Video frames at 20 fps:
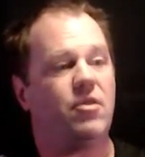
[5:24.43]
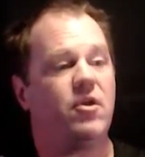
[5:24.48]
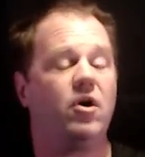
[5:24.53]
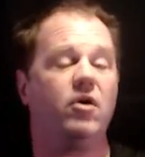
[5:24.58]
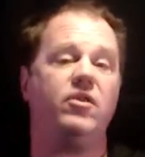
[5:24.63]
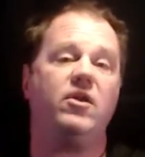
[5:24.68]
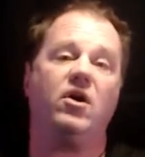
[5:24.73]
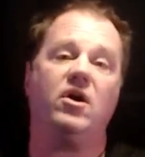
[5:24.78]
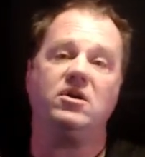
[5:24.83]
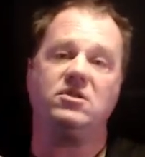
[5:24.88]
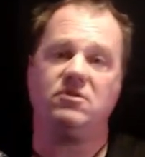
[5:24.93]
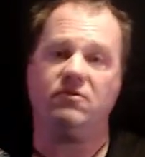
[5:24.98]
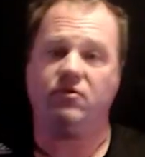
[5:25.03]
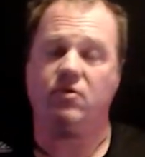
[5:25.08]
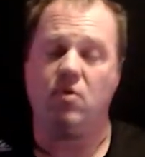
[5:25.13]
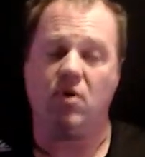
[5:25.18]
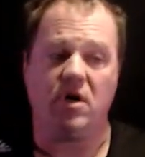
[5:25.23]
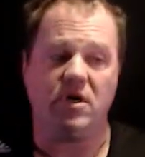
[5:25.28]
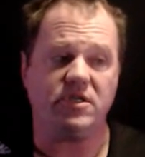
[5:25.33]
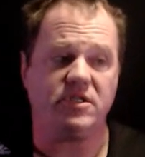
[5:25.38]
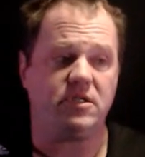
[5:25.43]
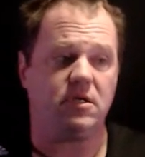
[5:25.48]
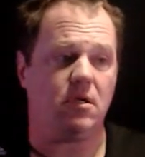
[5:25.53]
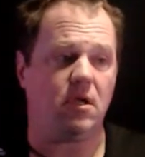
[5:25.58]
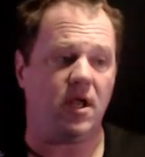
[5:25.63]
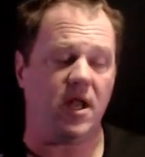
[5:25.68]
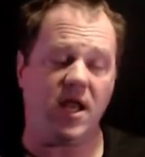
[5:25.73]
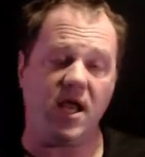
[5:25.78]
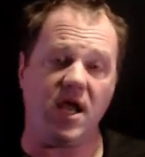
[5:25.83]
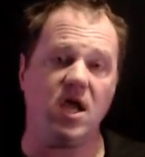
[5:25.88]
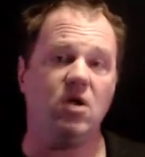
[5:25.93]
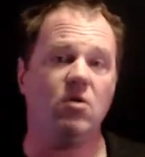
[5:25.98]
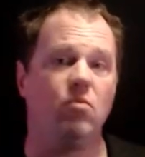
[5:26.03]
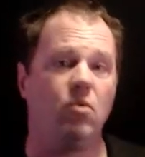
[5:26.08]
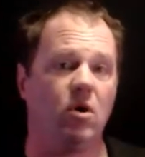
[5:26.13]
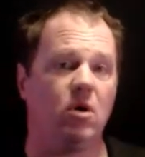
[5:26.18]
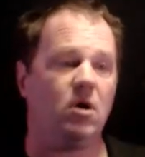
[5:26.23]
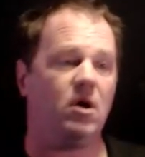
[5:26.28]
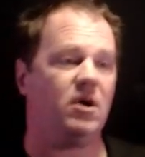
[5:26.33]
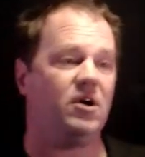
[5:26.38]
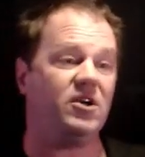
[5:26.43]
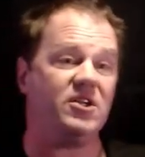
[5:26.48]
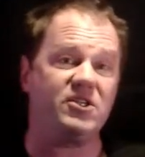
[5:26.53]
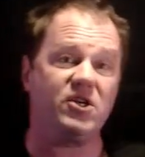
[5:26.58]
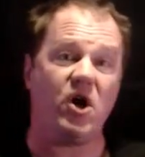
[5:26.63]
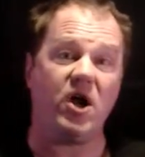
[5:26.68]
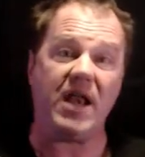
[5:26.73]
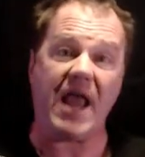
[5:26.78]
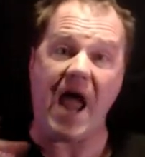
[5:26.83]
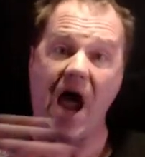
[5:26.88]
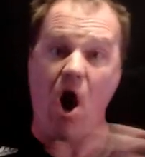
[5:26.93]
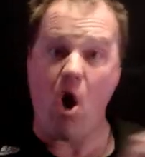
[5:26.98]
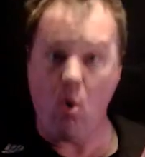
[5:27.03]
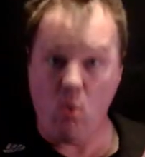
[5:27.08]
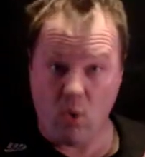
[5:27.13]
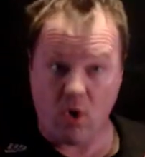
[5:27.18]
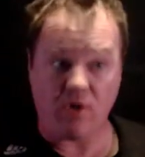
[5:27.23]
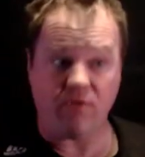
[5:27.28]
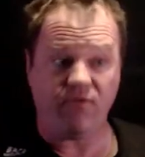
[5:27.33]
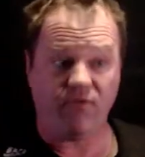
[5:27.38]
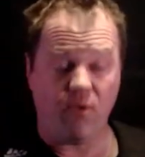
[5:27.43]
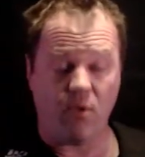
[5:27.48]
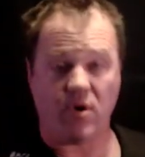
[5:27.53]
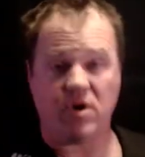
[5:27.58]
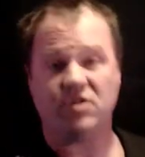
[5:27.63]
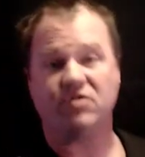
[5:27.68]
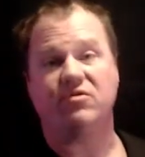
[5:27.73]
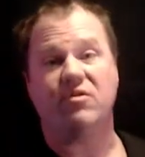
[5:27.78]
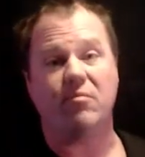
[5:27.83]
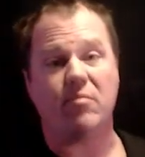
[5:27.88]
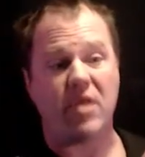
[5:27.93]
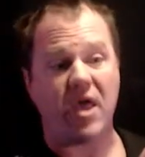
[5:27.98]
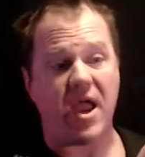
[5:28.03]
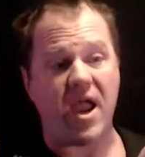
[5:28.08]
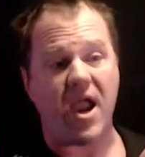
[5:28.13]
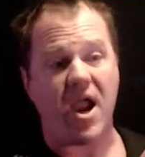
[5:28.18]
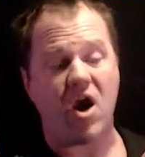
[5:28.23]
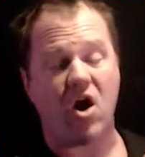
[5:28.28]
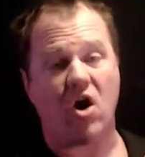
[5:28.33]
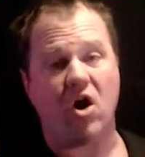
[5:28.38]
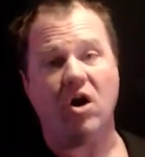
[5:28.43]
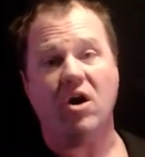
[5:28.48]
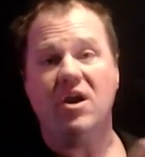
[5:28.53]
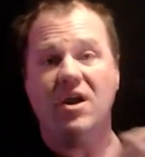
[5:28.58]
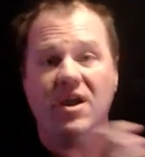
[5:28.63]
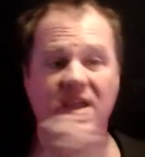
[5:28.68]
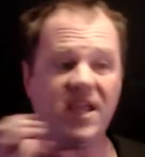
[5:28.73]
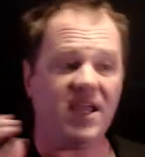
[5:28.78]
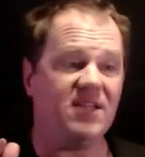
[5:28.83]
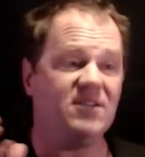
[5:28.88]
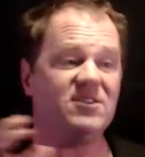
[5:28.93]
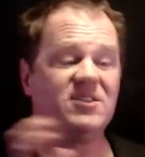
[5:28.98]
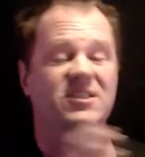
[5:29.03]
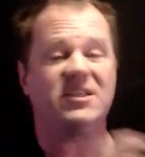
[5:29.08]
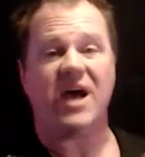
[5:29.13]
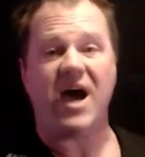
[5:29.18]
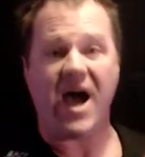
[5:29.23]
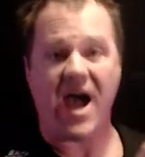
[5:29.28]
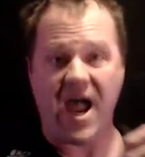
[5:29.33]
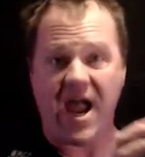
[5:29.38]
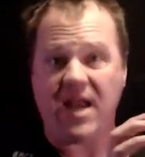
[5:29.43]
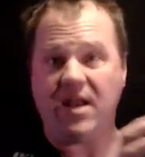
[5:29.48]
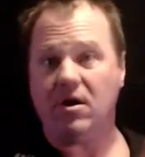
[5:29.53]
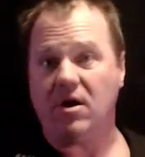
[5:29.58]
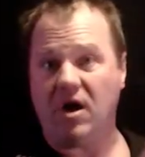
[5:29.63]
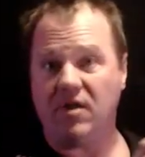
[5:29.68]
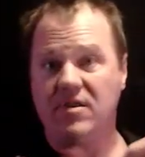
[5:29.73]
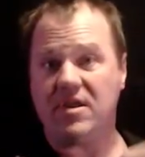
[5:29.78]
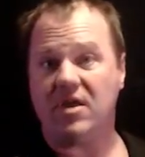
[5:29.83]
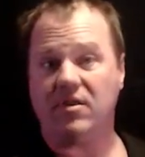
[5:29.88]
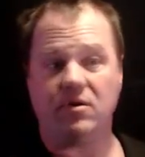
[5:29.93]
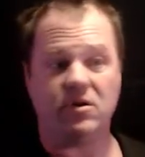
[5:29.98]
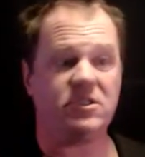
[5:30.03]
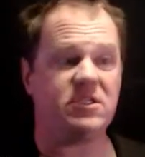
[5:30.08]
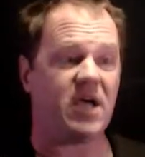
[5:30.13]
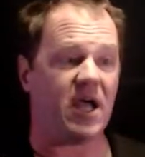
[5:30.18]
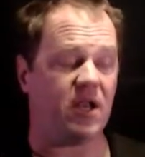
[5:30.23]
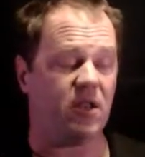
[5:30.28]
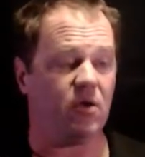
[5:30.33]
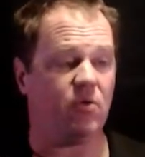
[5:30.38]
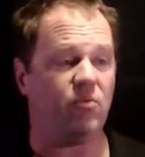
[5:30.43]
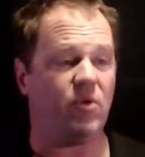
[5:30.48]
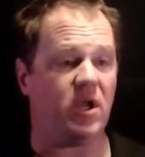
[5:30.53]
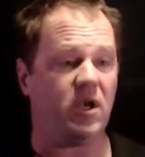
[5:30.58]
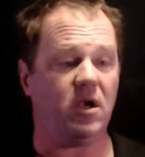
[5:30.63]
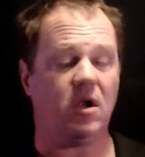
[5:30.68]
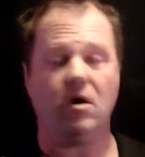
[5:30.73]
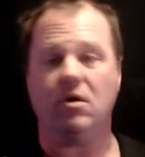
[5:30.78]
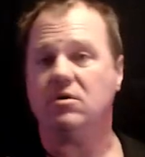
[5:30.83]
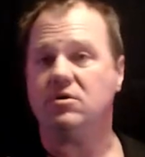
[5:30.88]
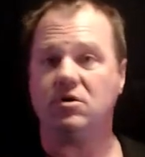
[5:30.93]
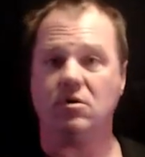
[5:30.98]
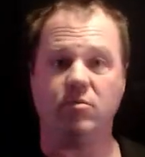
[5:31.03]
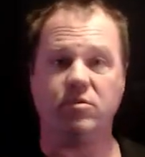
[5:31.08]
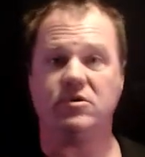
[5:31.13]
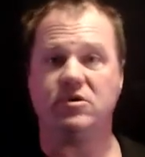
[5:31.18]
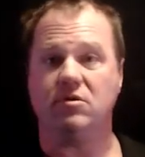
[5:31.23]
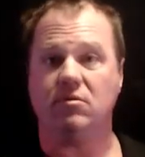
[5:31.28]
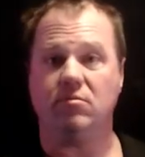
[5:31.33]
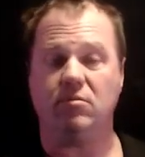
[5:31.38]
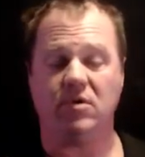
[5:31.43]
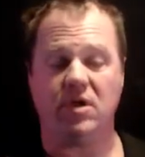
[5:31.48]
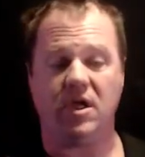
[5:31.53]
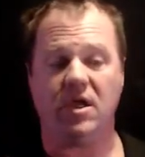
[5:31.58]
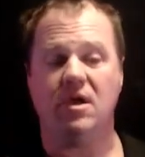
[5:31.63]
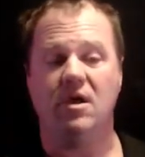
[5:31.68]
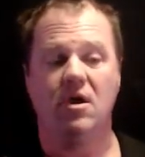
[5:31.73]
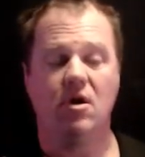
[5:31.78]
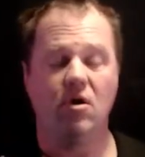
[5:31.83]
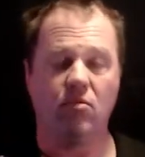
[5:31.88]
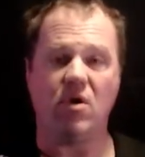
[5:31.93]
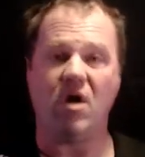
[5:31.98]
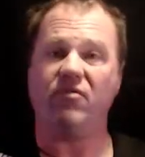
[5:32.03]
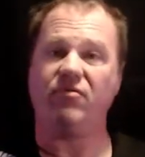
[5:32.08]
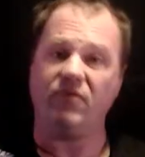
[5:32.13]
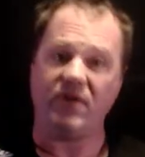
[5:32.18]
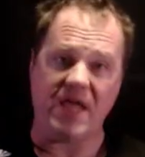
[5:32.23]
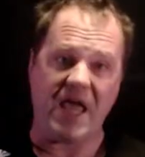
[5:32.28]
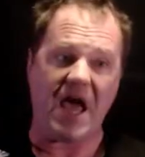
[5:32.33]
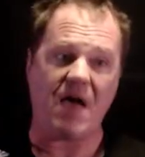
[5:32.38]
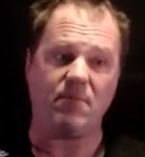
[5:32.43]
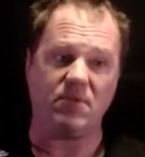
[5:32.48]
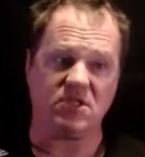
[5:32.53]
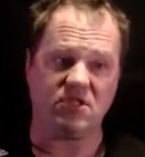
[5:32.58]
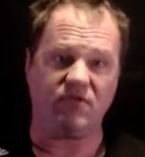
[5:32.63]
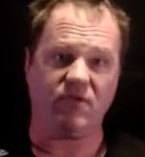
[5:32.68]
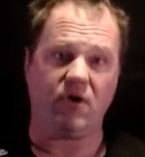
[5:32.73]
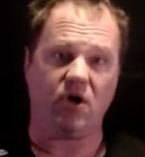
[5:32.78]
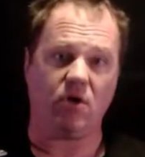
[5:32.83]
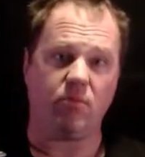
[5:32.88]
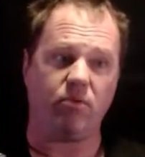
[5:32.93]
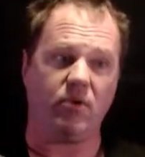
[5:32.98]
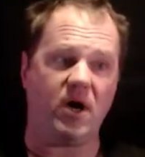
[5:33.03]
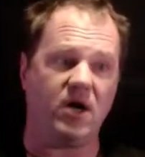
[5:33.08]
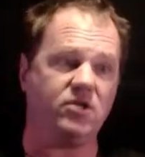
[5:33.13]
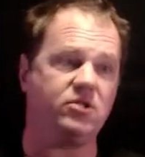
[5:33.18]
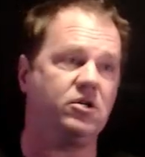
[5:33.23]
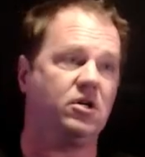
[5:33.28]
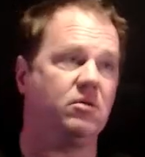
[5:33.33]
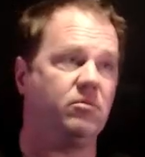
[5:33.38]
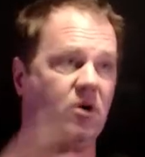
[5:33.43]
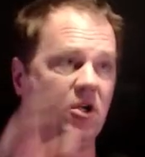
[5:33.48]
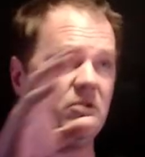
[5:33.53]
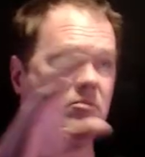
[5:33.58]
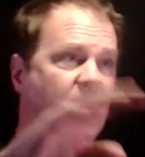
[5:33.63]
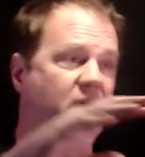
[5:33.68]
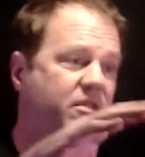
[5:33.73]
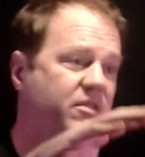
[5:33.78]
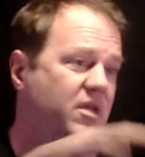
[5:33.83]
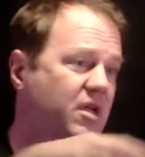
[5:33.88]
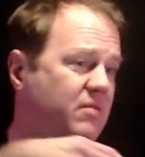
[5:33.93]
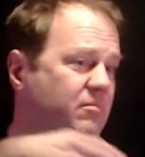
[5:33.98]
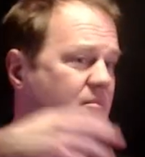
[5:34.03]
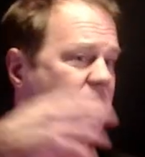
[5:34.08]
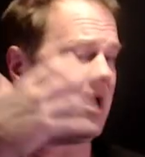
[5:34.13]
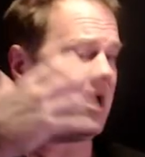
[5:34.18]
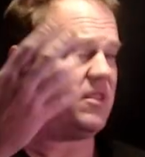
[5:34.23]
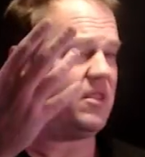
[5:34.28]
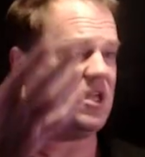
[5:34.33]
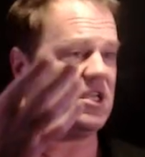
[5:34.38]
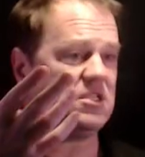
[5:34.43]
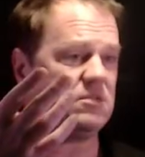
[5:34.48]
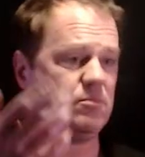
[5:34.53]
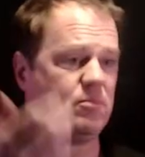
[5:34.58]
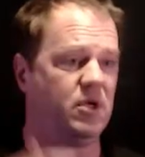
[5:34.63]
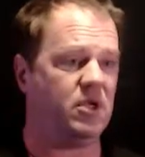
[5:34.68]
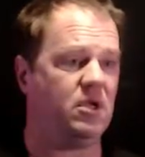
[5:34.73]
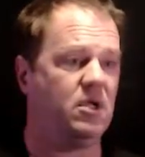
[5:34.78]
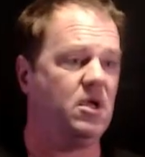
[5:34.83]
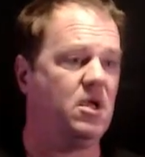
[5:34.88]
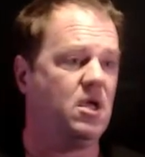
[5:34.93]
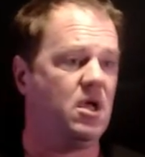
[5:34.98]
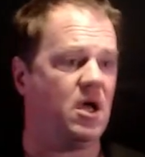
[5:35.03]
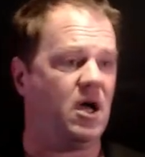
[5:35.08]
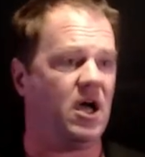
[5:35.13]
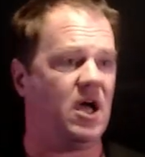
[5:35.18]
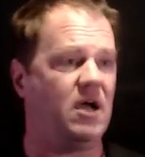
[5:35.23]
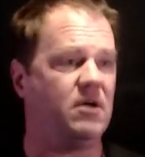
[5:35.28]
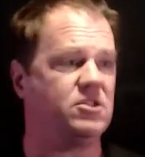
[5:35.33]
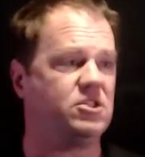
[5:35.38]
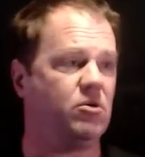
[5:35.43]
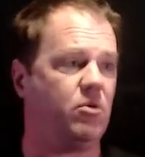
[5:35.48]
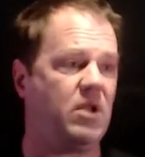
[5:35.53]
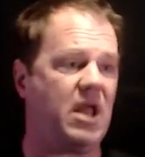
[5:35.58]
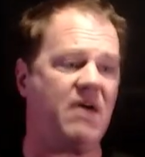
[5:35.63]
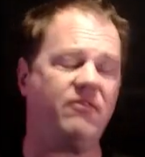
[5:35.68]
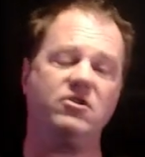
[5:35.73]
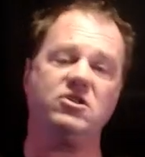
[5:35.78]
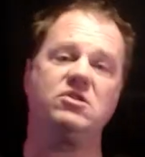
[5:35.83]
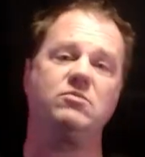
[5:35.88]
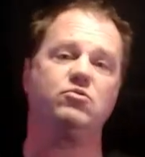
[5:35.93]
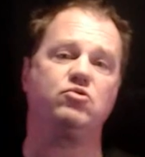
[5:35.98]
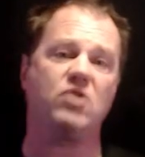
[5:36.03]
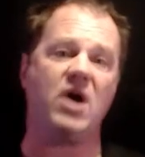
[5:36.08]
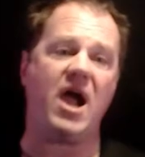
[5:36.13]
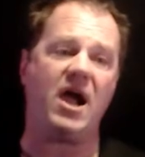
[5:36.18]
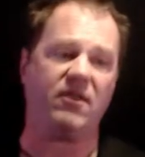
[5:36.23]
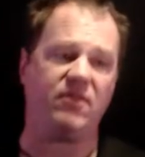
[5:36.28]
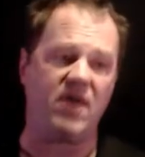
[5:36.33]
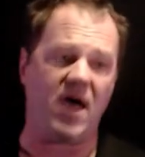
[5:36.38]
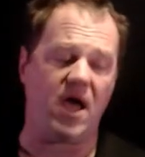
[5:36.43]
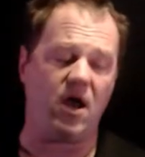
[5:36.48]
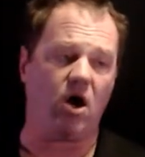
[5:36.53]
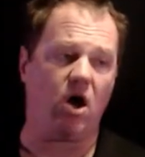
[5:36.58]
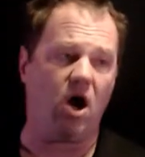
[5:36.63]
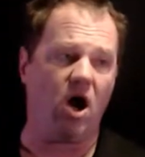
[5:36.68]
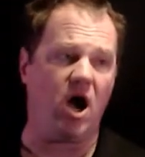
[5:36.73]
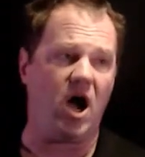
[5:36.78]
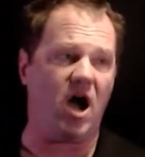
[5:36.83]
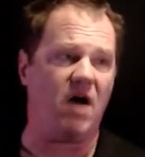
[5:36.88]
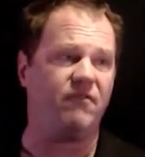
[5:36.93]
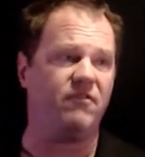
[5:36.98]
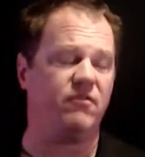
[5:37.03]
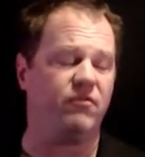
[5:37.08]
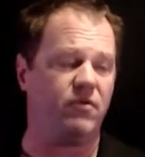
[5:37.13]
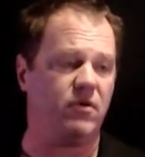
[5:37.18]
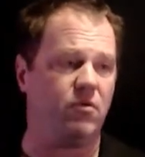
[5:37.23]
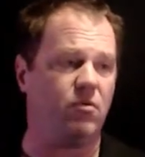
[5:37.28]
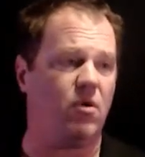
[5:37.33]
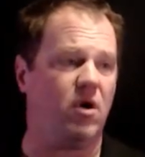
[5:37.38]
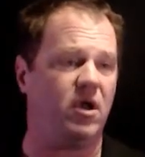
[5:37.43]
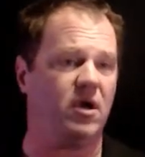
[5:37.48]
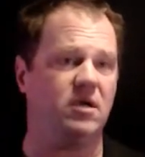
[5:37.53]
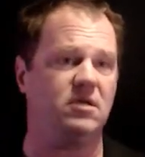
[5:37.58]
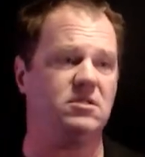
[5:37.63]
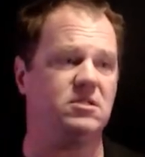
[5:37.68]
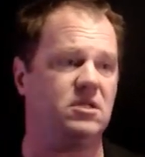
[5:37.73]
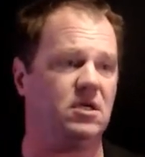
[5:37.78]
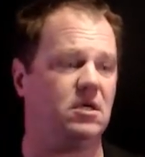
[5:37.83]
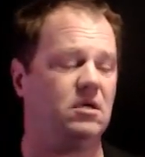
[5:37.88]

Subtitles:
is, of course, an outward force from the air inside on the other side of the window. So presumably, roughly atmospheric pressure multiplied by this. But so we'd have to subtract that off if we wanted to